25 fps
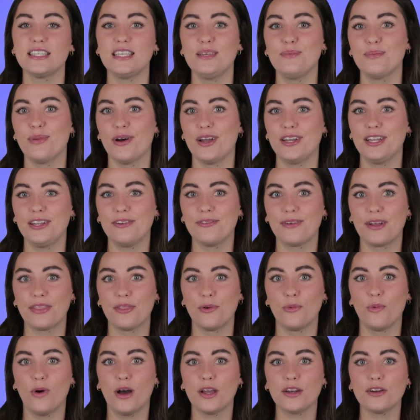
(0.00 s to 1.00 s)
team bonding around
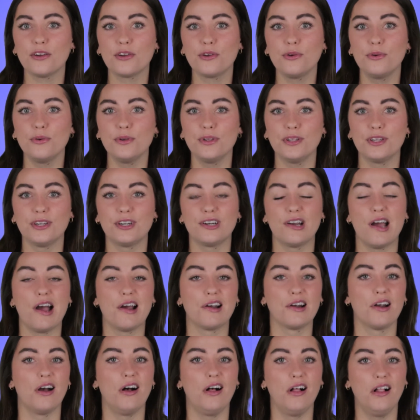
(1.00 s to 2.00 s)
the water cooler
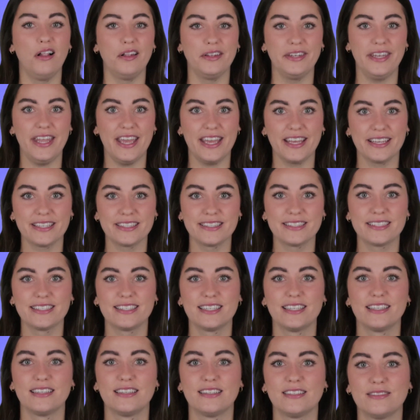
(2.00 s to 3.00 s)
are all
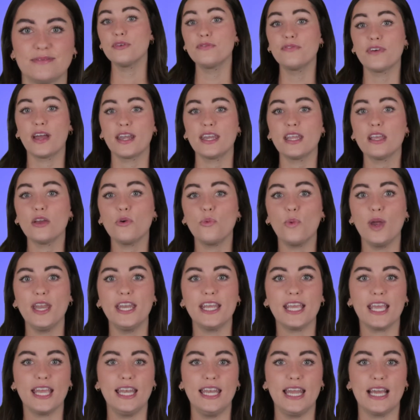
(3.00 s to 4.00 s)
nixed. But finding a way
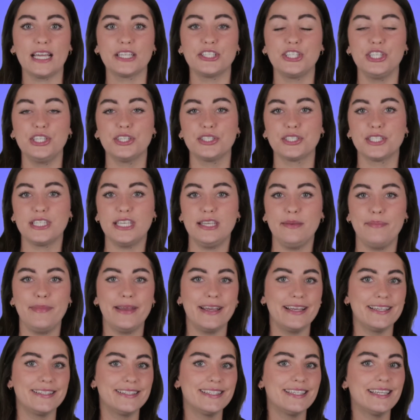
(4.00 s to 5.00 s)
to connect to your
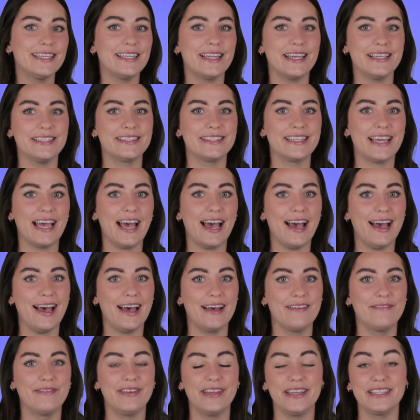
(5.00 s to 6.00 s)
team isn't a
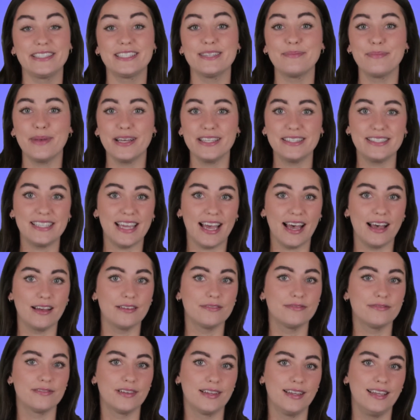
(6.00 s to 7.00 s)
nice-to-have, it's a
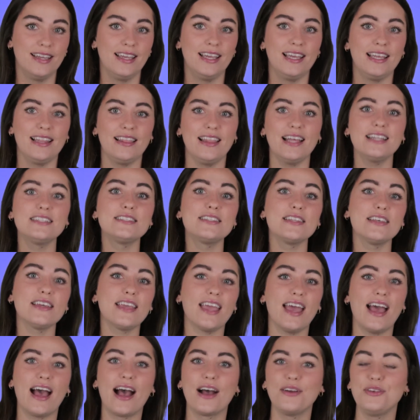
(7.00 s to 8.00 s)
must-have. Let's
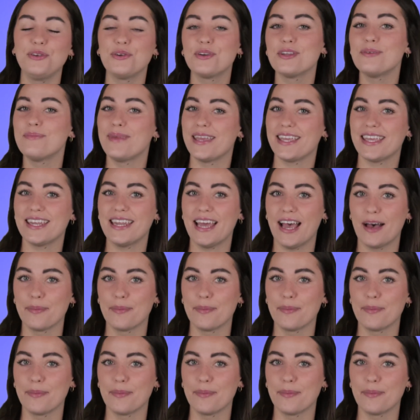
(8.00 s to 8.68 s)
look at how you can make it